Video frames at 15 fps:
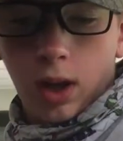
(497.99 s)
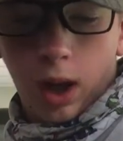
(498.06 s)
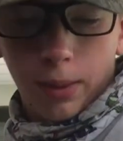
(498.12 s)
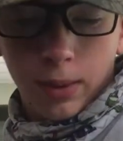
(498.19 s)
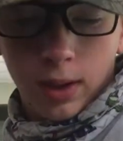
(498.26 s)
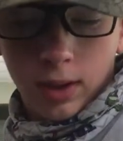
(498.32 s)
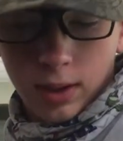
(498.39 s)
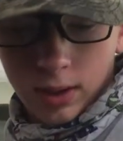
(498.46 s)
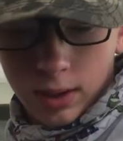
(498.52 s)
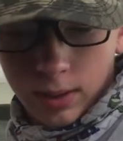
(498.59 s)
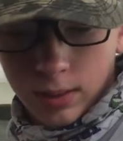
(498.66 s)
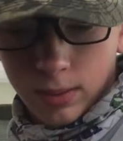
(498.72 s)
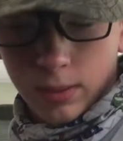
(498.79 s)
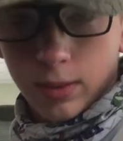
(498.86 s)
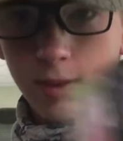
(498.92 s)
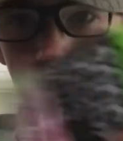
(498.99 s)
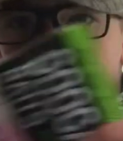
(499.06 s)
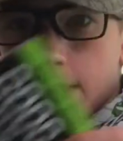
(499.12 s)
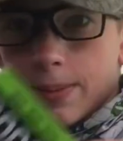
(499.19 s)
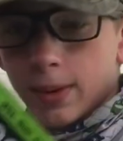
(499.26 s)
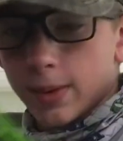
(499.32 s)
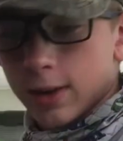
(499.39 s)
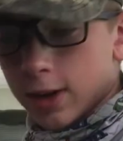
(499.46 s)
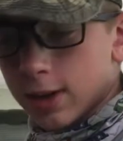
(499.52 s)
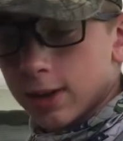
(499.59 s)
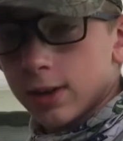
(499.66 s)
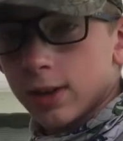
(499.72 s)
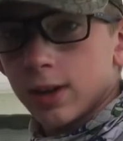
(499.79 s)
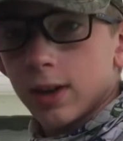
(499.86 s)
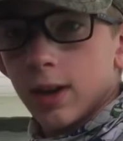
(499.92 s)
I'm gonna grab
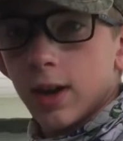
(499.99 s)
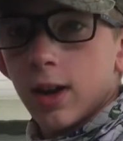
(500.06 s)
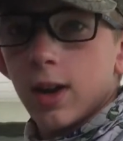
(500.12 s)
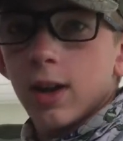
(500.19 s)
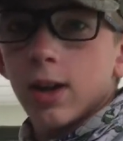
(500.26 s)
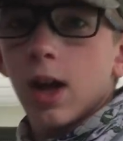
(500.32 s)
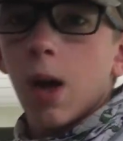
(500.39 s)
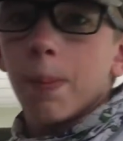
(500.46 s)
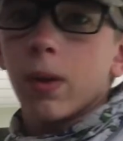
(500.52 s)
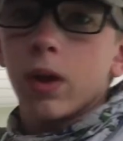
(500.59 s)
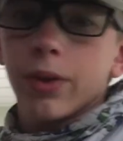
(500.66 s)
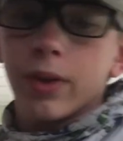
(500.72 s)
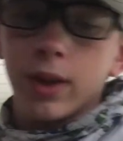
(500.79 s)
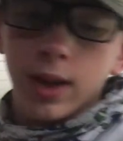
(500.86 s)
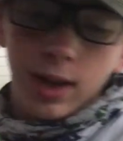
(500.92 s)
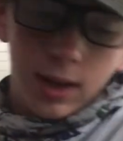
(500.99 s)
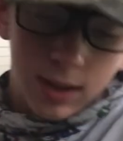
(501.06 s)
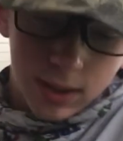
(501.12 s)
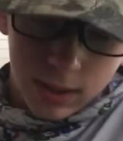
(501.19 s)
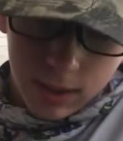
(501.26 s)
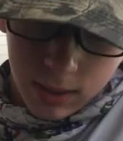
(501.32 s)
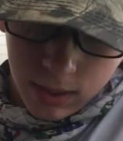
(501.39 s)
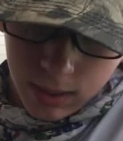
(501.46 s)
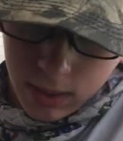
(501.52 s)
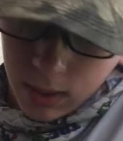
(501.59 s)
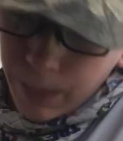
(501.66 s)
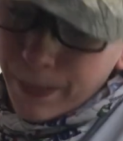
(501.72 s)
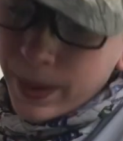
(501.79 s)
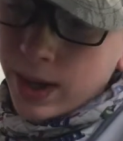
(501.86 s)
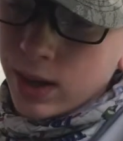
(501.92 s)
a couple of these, the
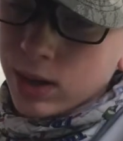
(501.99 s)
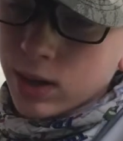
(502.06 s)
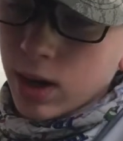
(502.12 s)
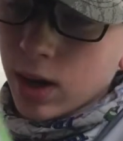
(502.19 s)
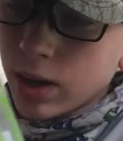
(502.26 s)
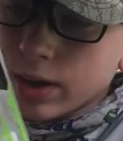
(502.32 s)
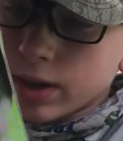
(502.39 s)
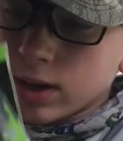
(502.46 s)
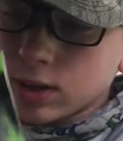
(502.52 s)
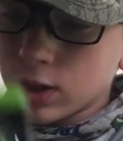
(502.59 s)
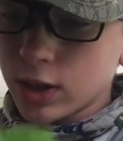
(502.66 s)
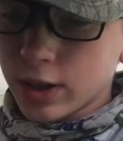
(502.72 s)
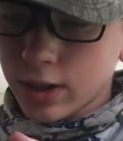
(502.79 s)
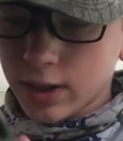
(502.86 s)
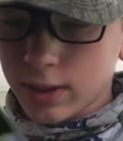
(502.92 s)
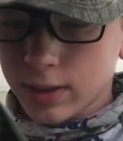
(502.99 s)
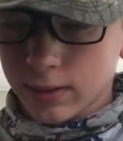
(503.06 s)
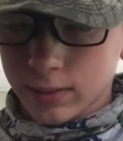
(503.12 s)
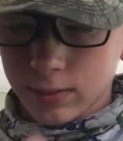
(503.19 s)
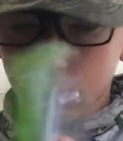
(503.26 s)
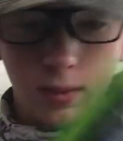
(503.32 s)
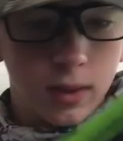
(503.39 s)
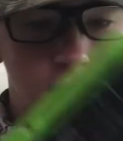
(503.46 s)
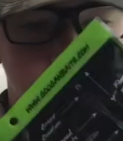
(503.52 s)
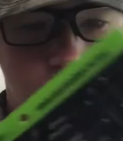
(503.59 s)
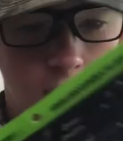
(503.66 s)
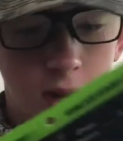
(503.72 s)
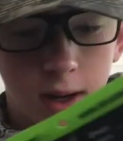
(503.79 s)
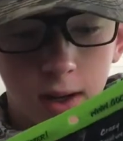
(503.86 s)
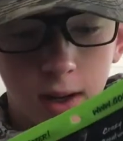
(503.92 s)
pink colors,
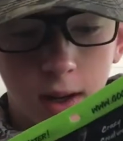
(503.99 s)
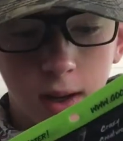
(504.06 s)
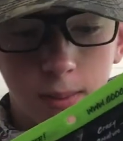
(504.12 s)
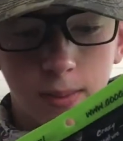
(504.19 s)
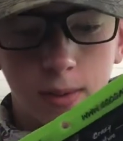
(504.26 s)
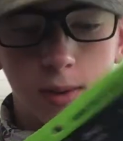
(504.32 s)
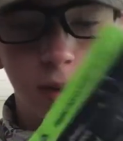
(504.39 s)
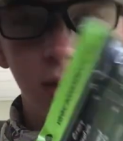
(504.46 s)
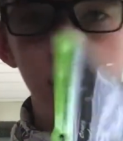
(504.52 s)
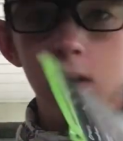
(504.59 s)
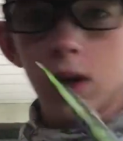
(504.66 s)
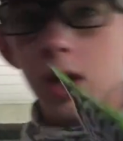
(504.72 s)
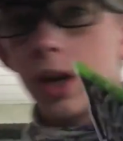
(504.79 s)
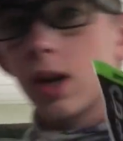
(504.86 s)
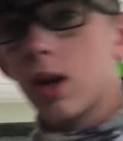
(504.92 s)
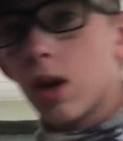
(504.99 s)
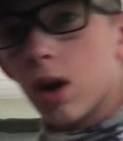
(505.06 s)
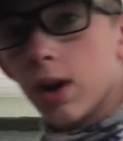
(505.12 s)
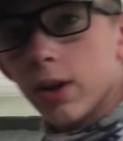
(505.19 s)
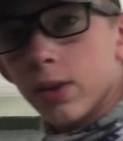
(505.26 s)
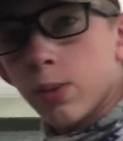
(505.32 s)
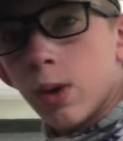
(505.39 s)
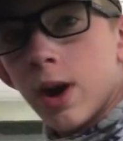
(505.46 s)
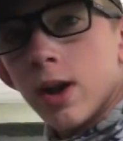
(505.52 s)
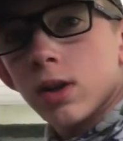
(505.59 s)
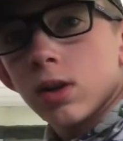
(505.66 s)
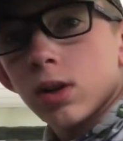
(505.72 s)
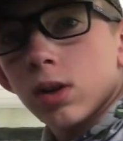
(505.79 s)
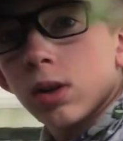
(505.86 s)
and otherwise they're